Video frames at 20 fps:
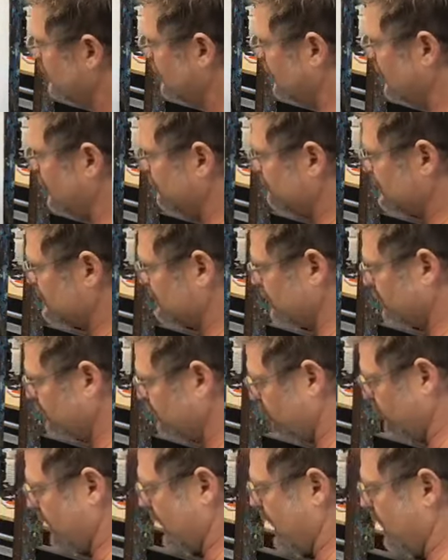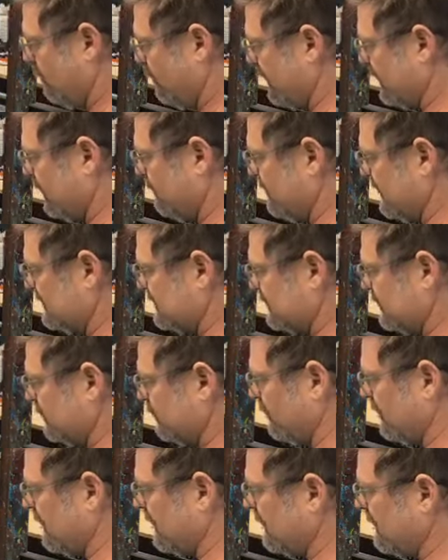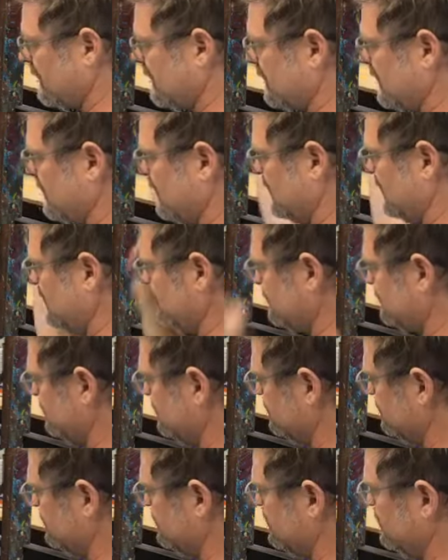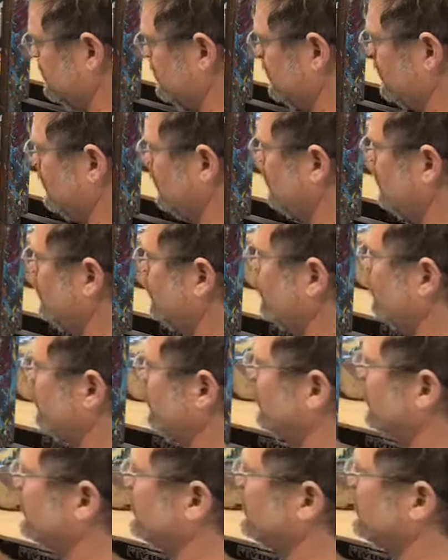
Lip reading: So how we're going to mix the green is, we're